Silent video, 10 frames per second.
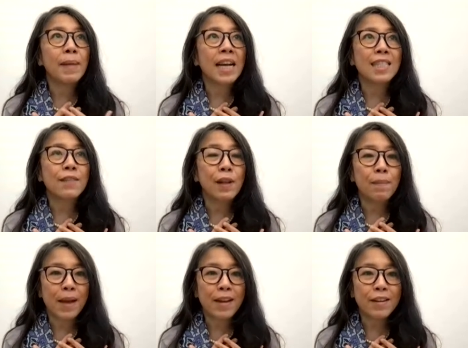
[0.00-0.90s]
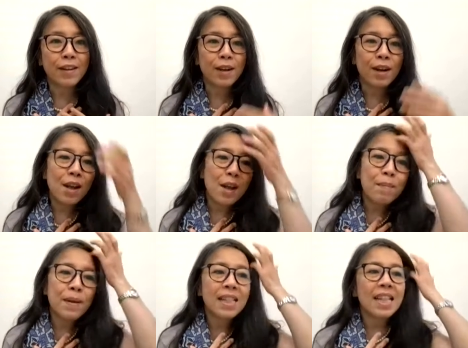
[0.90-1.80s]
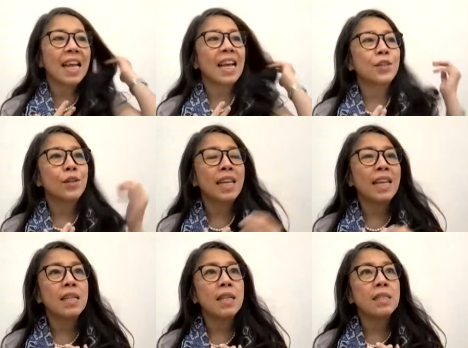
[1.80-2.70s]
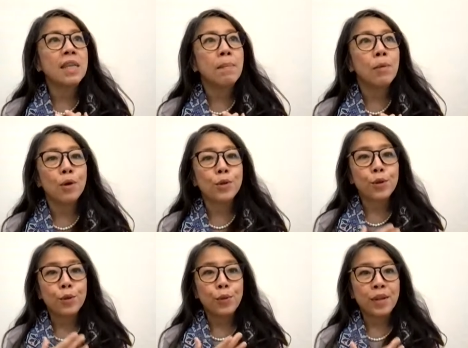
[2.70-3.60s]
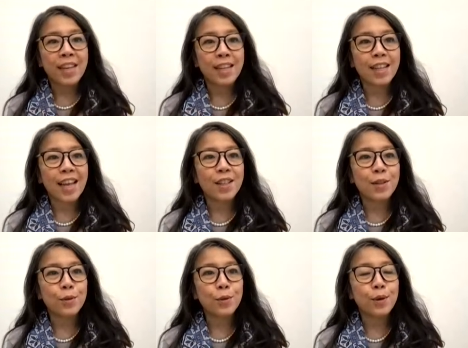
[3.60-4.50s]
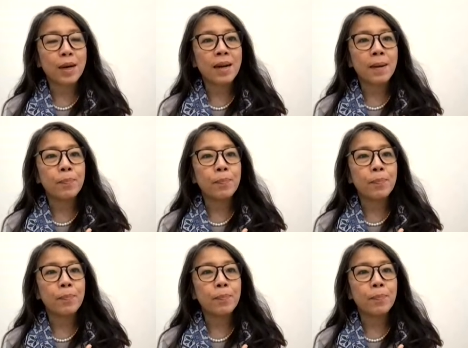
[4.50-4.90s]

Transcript: make us feel better. But actually, jamu also to heal and to